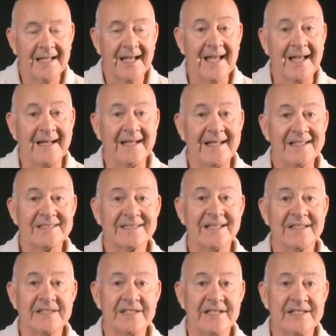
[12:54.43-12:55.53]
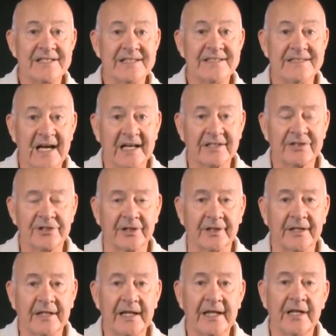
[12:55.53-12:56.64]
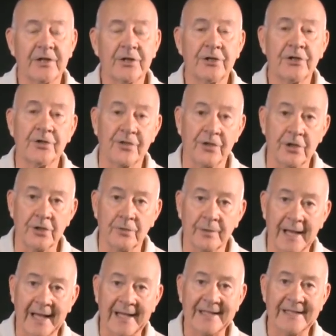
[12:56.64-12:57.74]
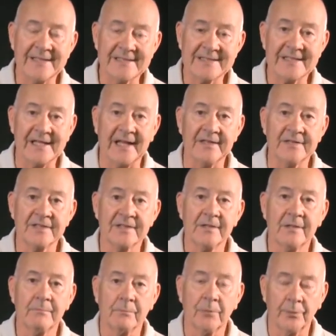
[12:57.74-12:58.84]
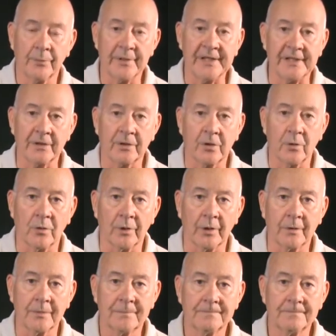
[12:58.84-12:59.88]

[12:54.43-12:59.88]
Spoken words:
and his induction into the United States Marine Corps.